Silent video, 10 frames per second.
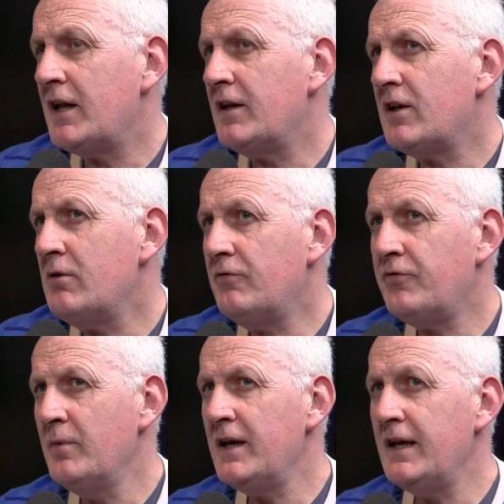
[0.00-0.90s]
So
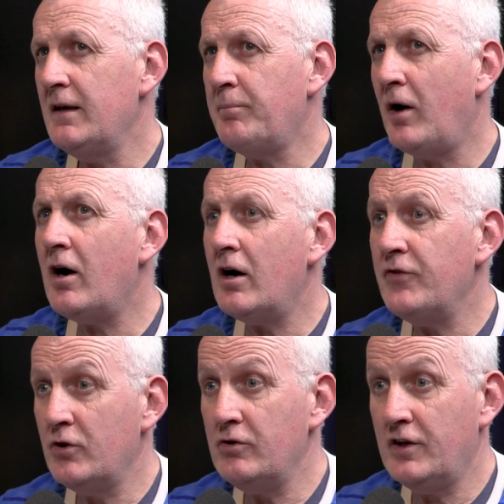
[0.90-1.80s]
for me, part of
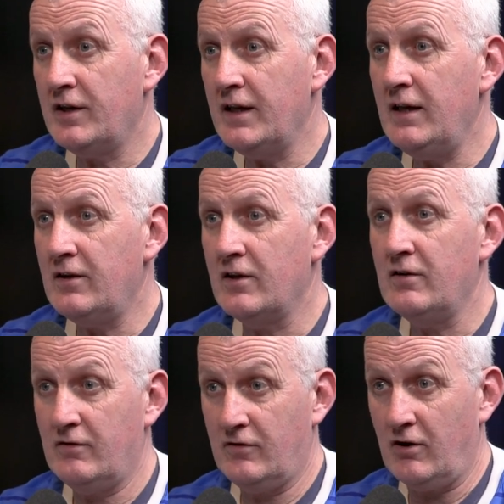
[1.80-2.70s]
the good
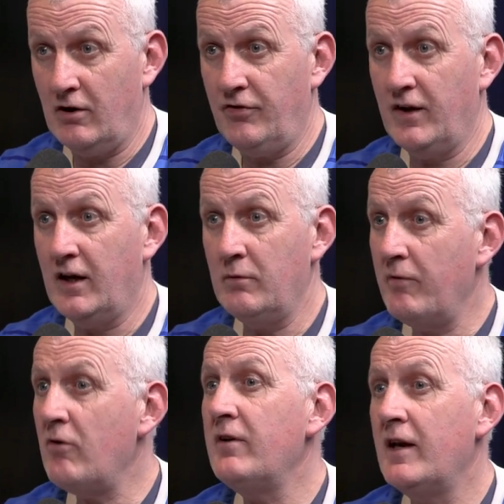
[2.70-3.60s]
season that I think is we've
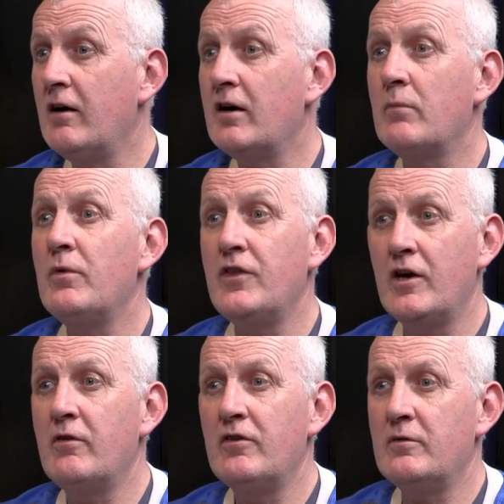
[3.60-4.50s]
already got it with the
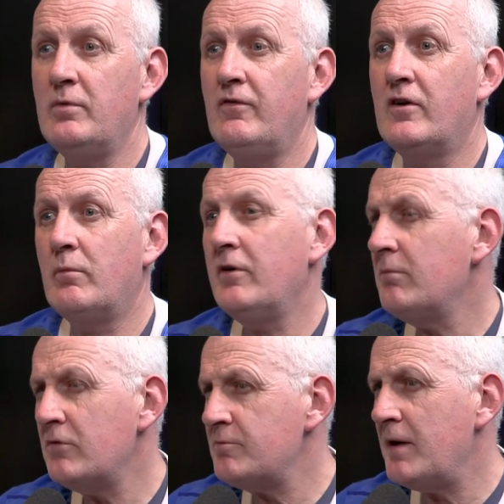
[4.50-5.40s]
owners that we've got. We're in a
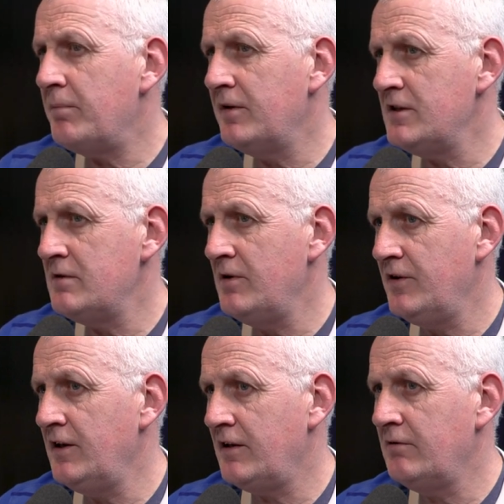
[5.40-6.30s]
much better position with
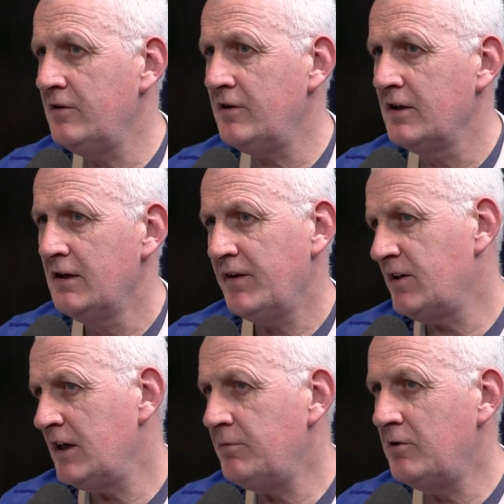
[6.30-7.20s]
these owners. They
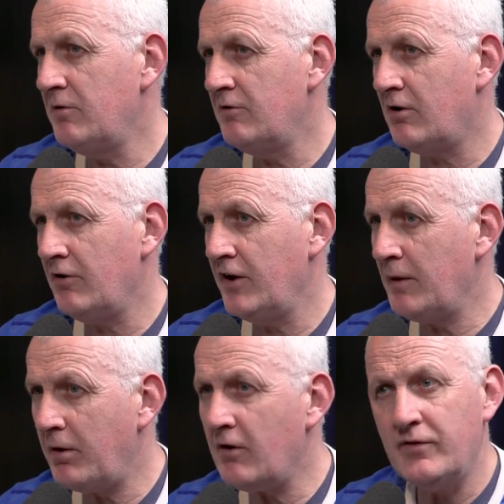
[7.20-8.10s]
seem to be doing the right thing,
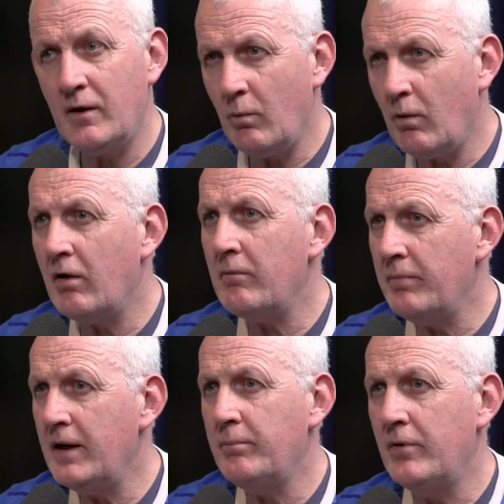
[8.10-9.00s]
apart from that one
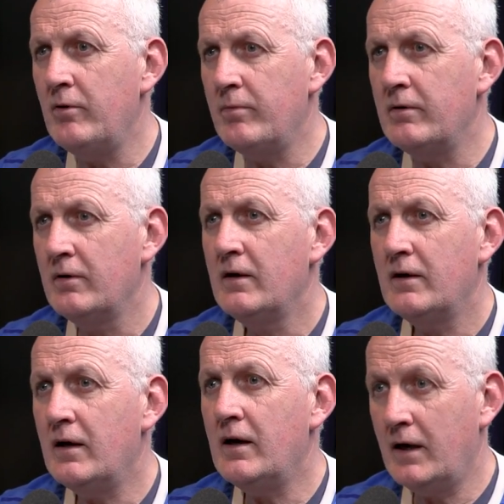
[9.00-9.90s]
big boo-boo,
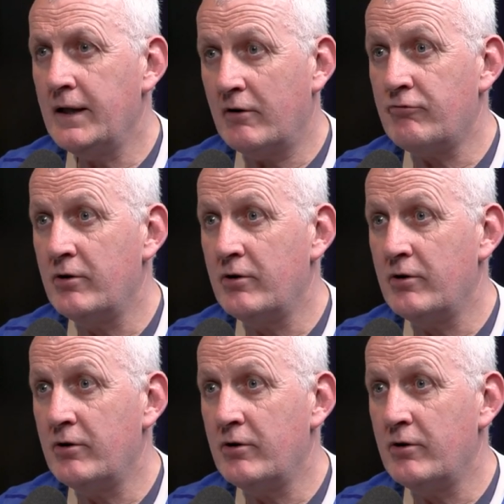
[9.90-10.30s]
and that was